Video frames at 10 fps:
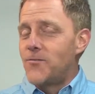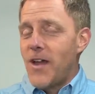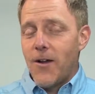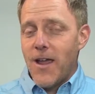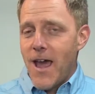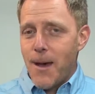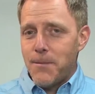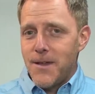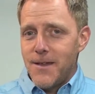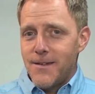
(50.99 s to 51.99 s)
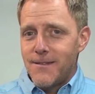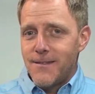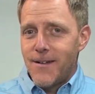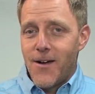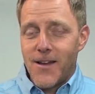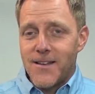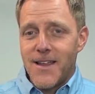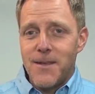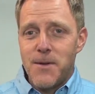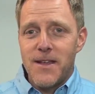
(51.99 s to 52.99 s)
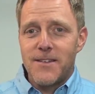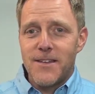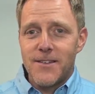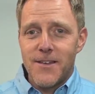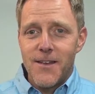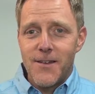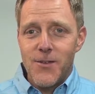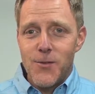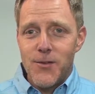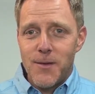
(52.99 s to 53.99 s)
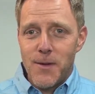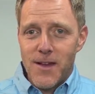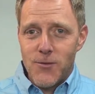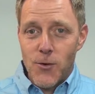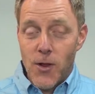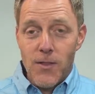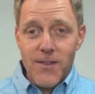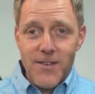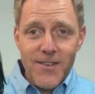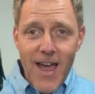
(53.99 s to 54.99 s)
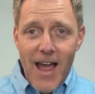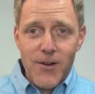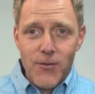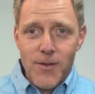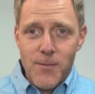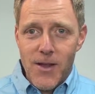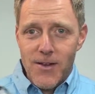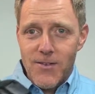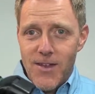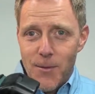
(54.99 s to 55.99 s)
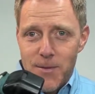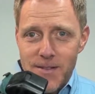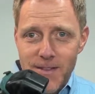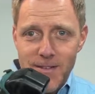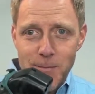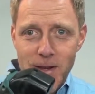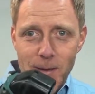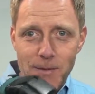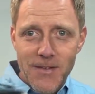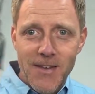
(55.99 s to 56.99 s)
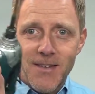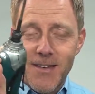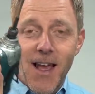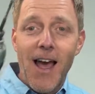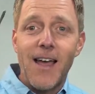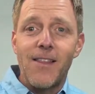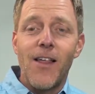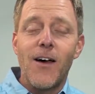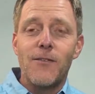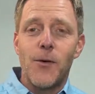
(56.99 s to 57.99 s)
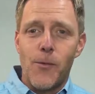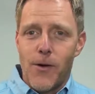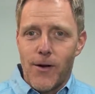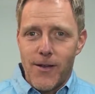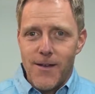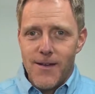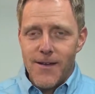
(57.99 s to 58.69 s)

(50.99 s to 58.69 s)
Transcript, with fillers: very happy on a daily basis using my drill gun. This is actually mine. You see how beat up this is? I love the work.